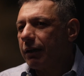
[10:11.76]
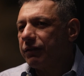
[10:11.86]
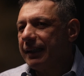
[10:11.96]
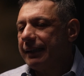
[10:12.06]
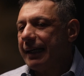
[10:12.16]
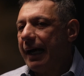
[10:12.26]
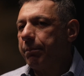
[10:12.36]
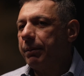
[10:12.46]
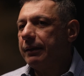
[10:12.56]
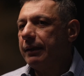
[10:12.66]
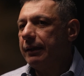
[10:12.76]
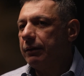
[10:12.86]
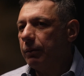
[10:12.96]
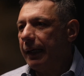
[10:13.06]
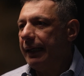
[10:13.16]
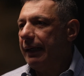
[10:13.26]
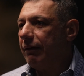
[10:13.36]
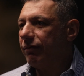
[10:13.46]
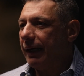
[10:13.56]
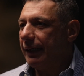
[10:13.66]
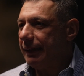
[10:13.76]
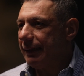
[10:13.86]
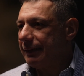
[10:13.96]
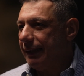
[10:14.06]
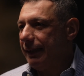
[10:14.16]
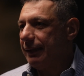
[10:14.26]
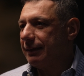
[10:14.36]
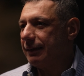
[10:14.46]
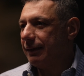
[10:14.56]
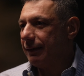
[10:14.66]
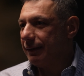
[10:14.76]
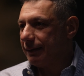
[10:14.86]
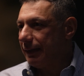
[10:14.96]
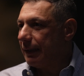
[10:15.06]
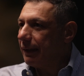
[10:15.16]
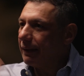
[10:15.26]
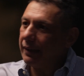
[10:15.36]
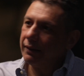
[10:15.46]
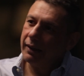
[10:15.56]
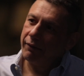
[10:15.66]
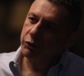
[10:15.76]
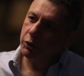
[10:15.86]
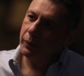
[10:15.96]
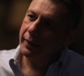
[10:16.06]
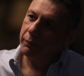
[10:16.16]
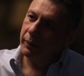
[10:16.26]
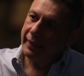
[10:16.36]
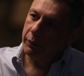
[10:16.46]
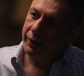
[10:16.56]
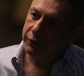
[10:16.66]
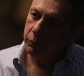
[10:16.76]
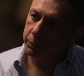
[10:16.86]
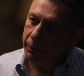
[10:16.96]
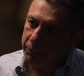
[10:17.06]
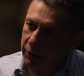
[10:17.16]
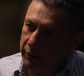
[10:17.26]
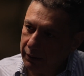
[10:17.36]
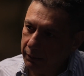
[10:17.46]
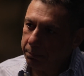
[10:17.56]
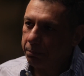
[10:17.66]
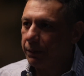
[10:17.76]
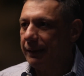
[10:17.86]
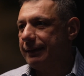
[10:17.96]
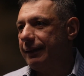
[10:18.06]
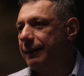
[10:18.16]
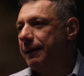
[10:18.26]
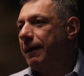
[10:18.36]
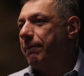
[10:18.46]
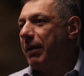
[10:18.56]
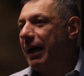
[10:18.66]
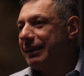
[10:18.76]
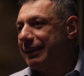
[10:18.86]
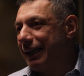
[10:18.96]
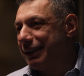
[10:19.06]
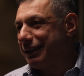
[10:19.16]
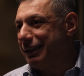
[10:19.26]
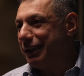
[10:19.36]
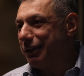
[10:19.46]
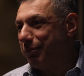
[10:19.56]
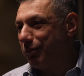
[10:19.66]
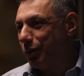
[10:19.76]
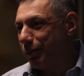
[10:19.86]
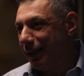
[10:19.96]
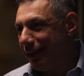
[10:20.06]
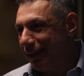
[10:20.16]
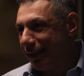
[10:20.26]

of things happened in Dualef, hiding things, and then after when I went to public prison, I sneaked a mobile.